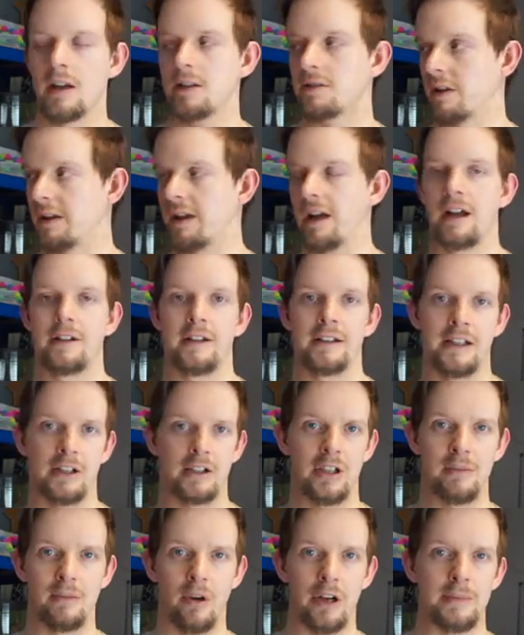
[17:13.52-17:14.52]
So that's
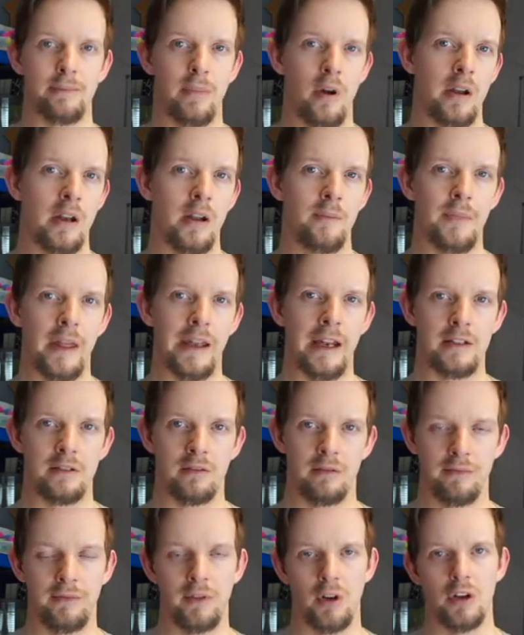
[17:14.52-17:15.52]
actually my spider, and it's
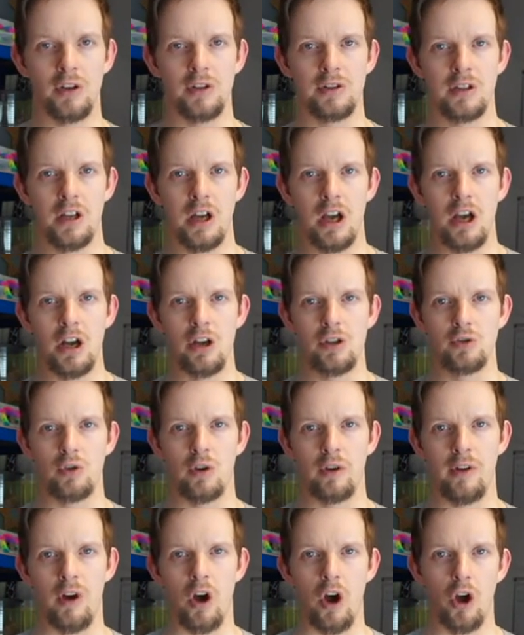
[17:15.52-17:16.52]
the first
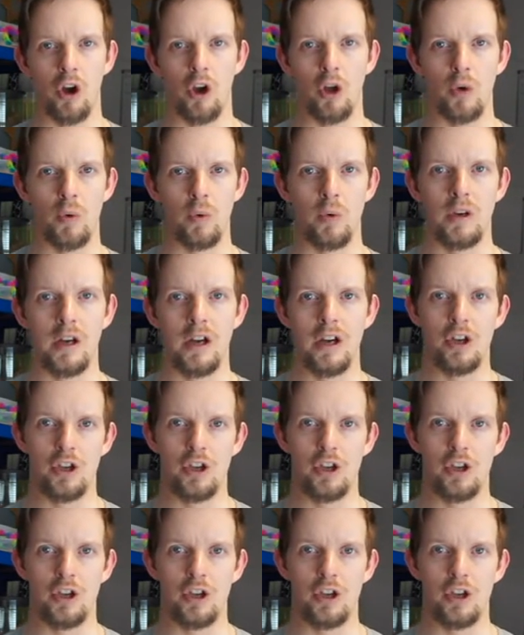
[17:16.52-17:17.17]
sort of hollow,